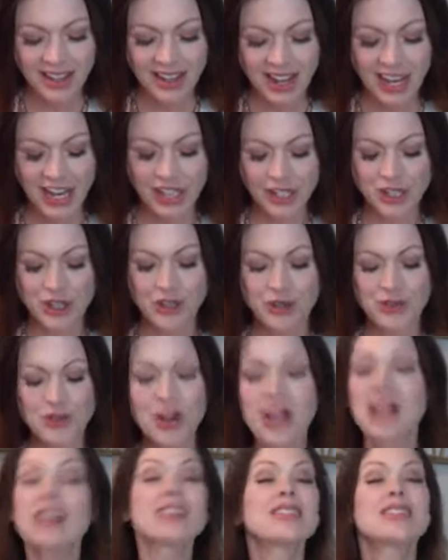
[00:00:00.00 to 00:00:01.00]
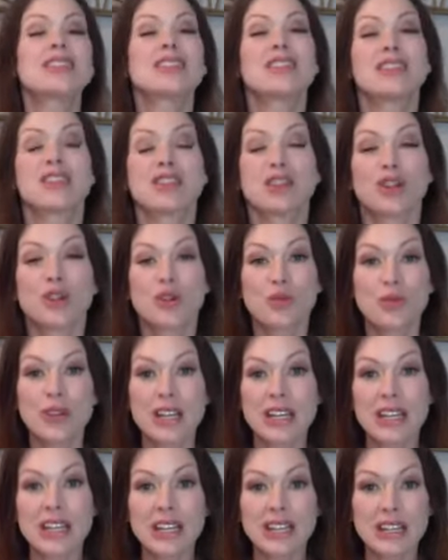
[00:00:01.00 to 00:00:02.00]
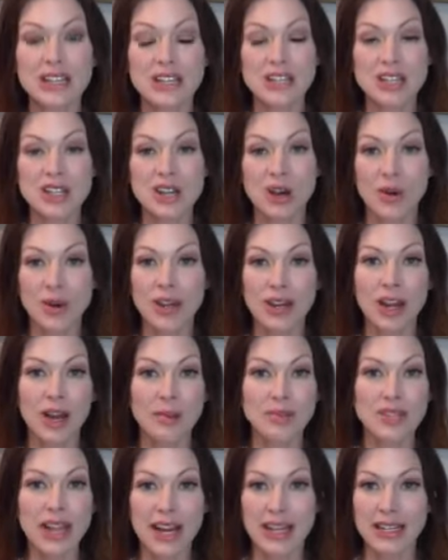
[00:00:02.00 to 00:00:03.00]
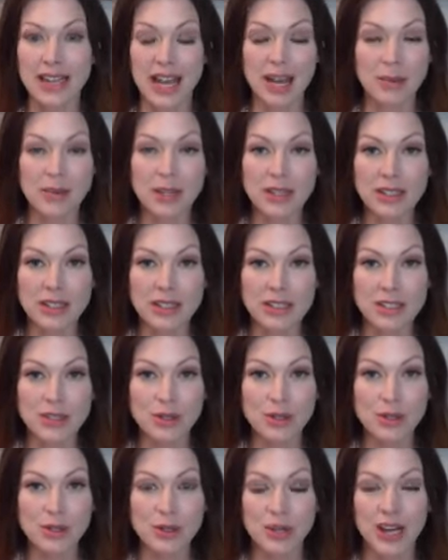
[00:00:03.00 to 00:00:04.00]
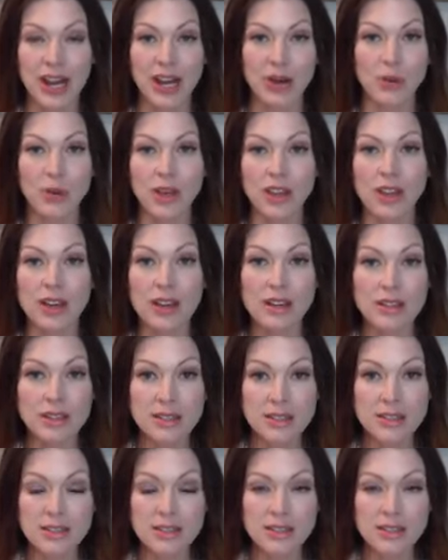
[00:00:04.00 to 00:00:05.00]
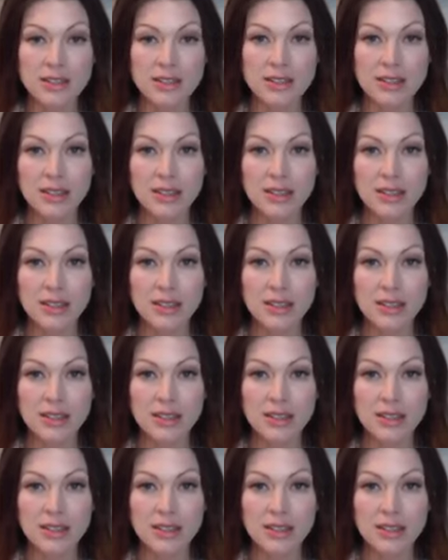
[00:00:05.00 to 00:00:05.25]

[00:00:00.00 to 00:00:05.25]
and trust that the grid is showing up dynamically to create with us.